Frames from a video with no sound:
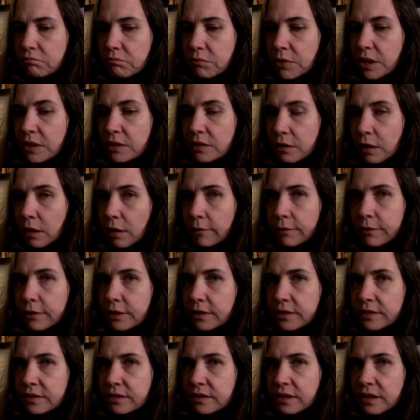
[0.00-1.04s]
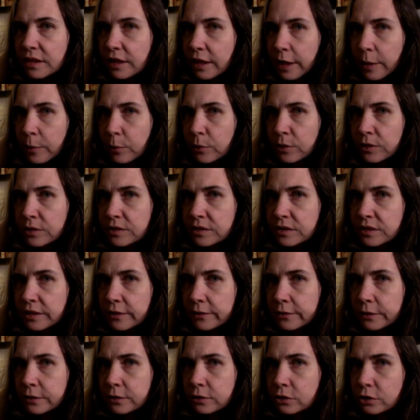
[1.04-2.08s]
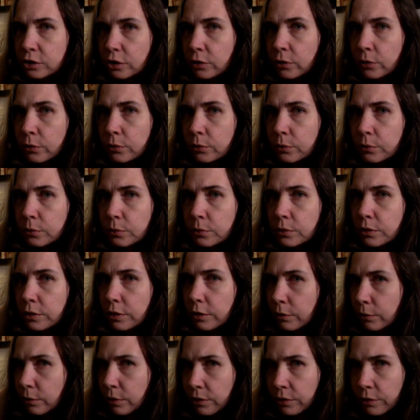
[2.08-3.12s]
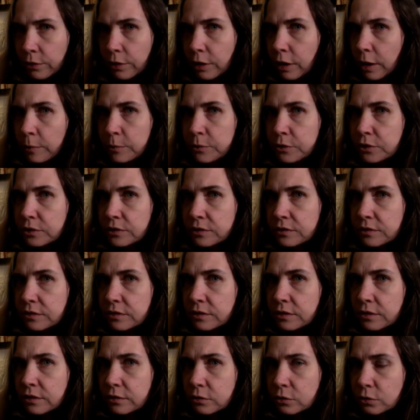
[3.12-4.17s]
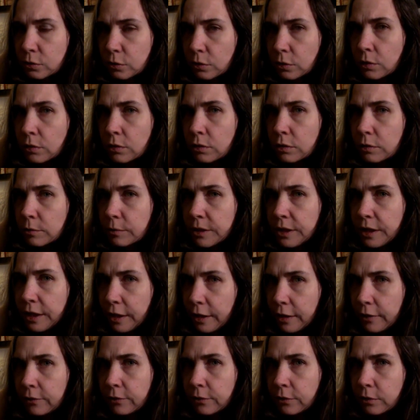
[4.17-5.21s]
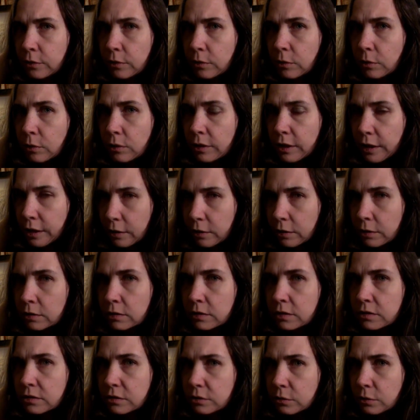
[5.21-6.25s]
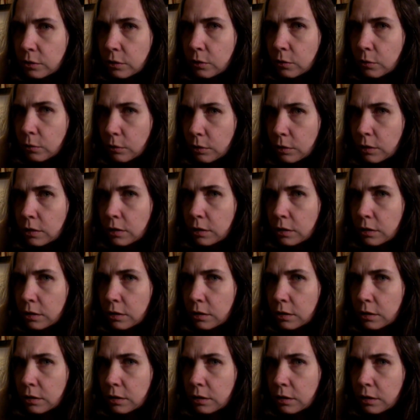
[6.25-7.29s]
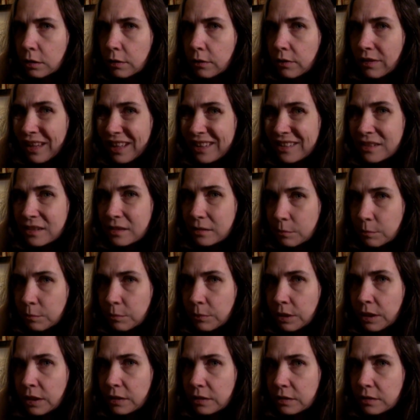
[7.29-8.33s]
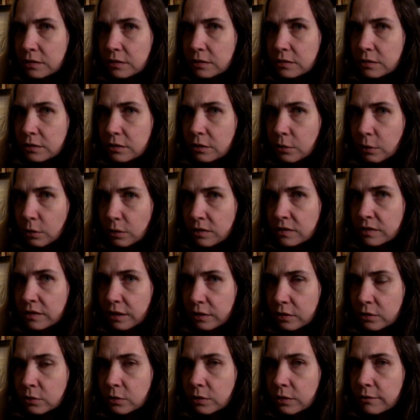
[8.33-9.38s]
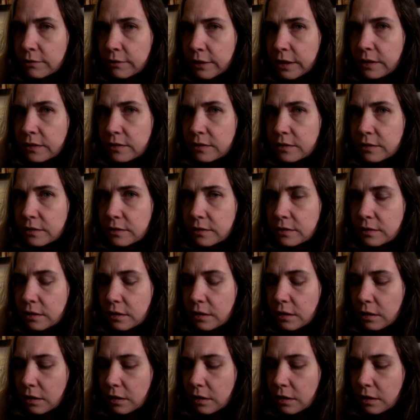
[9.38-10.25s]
it's obvious that Cameron is giving Joe no other options to control her behavior or get her to do her work than submit to her sexual advances.